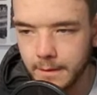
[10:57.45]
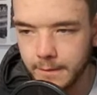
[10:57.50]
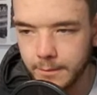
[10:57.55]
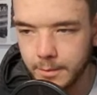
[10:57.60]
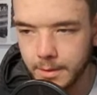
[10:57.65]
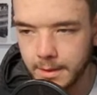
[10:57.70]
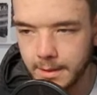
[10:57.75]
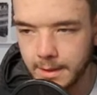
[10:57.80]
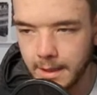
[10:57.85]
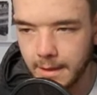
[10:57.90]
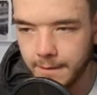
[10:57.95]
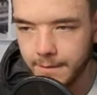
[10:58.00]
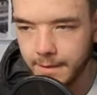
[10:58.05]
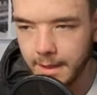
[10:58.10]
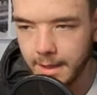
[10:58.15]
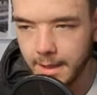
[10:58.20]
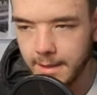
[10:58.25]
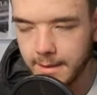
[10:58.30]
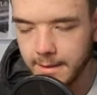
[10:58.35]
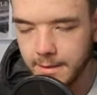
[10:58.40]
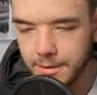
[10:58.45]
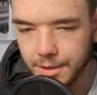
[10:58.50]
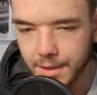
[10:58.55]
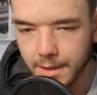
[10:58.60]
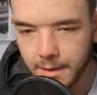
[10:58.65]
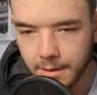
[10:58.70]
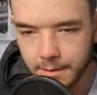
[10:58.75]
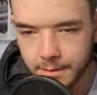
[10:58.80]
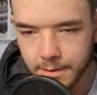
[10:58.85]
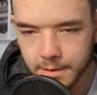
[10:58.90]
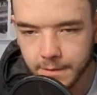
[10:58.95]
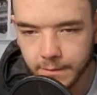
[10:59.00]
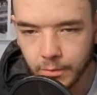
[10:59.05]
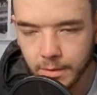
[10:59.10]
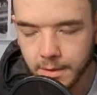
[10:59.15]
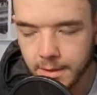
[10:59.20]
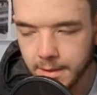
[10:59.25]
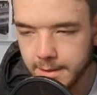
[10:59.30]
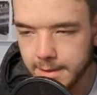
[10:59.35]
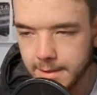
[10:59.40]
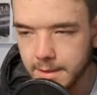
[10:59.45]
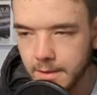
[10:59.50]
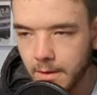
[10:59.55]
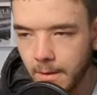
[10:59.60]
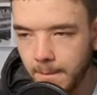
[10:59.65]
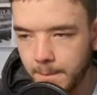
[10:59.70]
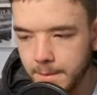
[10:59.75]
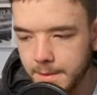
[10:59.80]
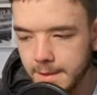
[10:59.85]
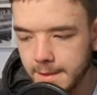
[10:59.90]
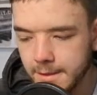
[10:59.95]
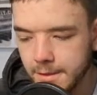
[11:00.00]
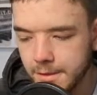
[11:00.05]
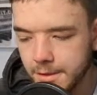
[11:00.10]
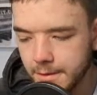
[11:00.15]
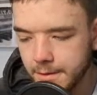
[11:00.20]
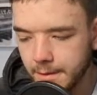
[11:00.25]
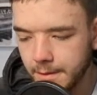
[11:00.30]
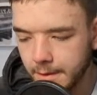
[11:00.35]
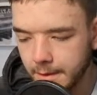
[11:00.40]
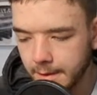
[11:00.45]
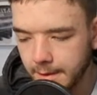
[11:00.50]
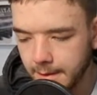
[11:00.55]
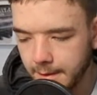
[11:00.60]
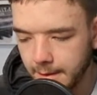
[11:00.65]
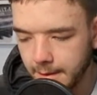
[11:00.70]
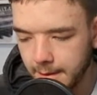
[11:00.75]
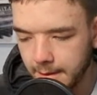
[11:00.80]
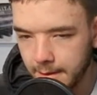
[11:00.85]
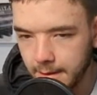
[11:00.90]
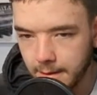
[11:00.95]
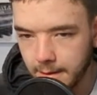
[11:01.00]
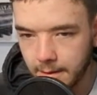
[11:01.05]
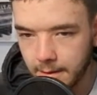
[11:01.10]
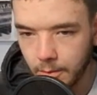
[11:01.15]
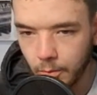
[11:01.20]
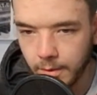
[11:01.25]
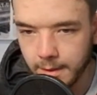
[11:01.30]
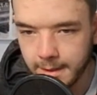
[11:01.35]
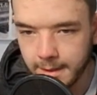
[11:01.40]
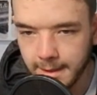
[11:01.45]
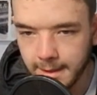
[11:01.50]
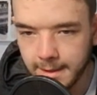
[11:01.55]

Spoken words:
If we're going to have any chance of winning this competition, we